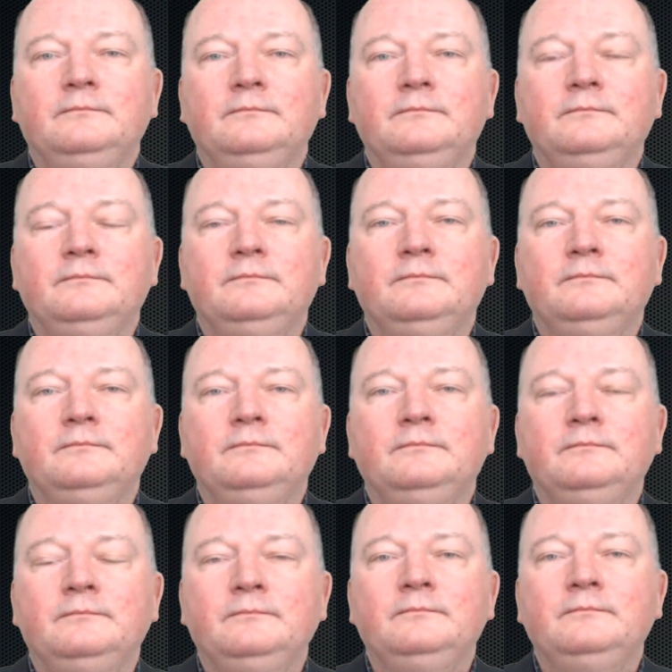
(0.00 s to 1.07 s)

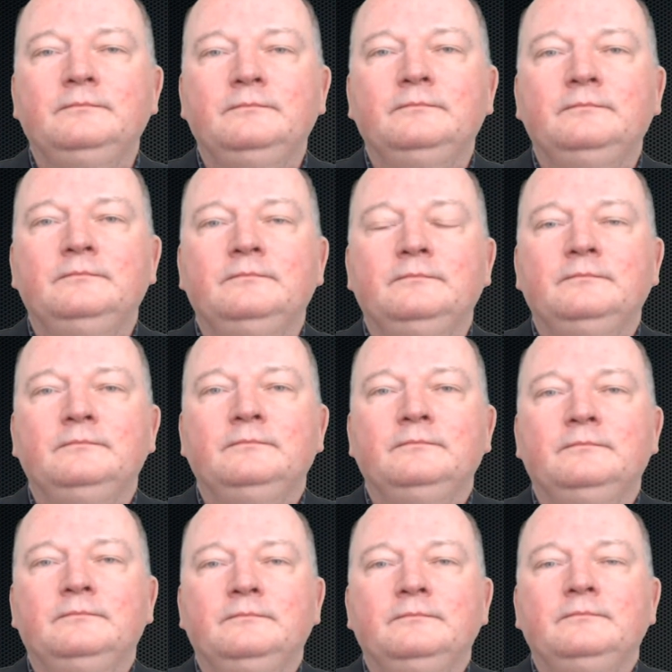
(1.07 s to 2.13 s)

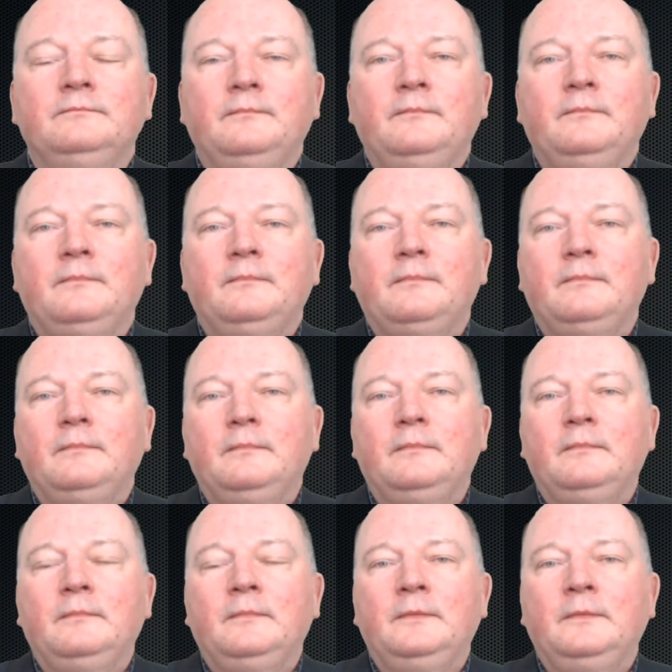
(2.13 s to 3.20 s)

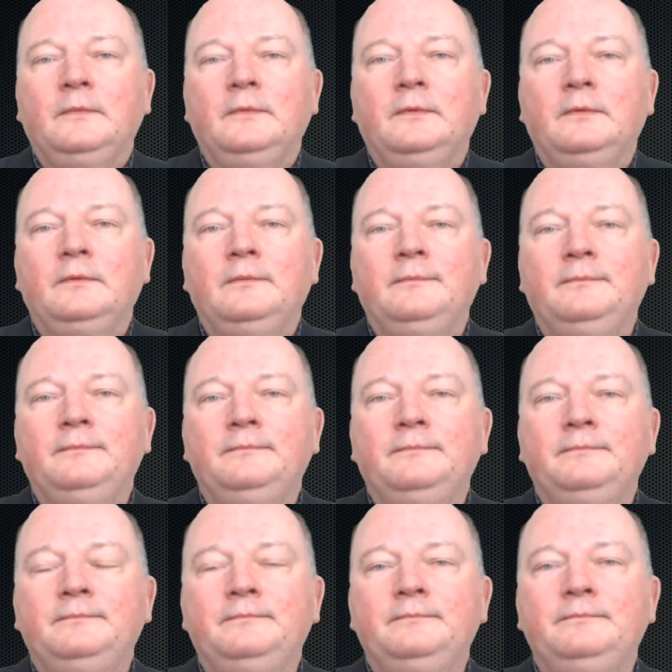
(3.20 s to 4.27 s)

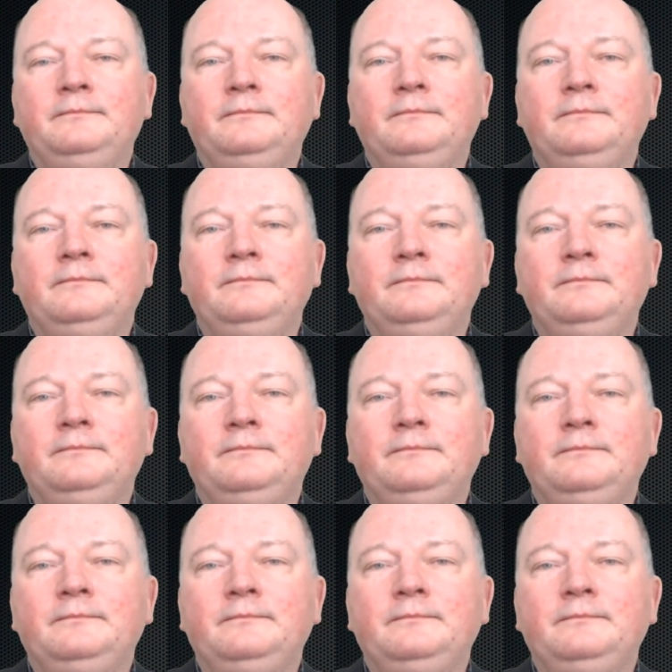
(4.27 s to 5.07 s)
This person isn't speaking.